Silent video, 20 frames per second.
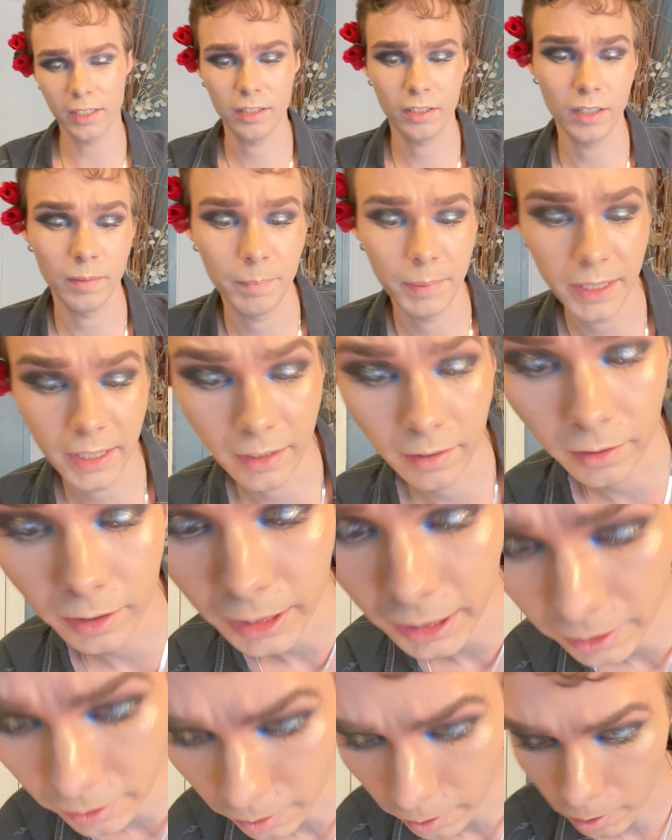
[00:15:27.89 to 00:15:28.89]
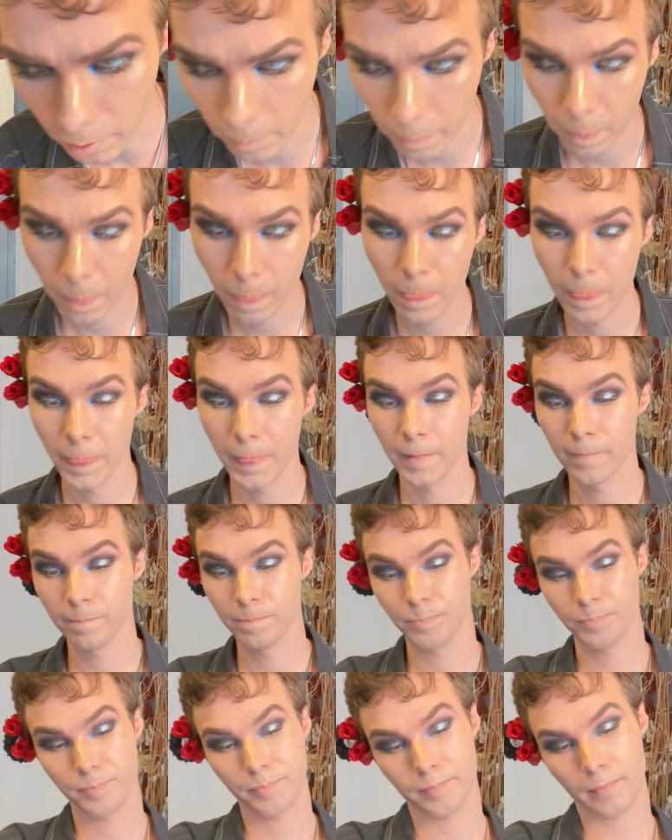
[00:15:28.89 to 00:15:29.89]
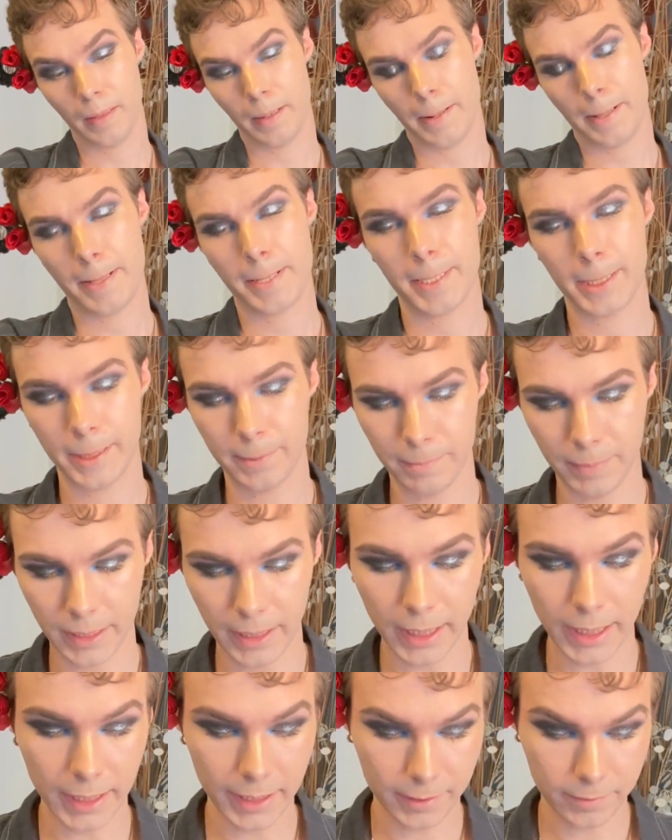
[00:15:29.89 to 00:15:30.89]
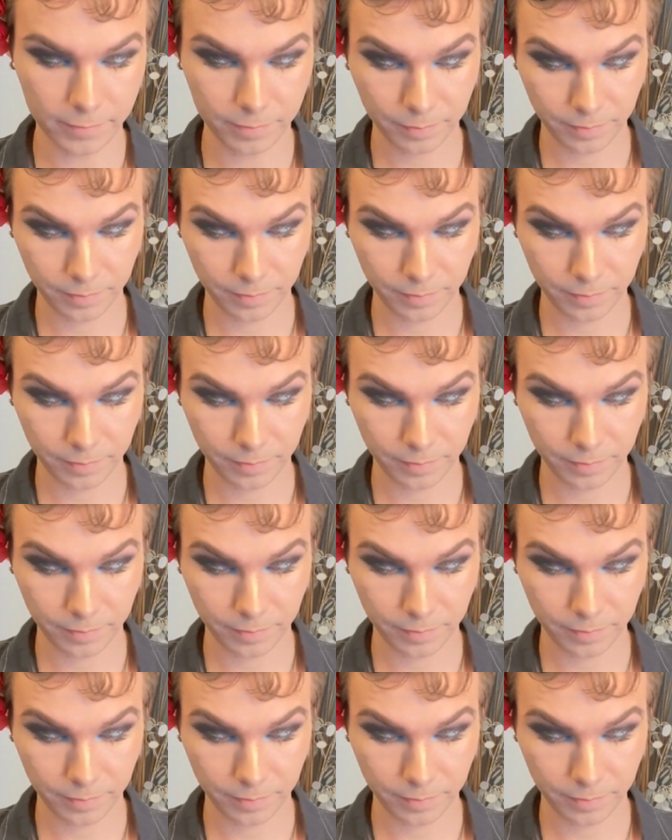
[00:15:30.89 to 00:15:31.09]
into the big glitter. But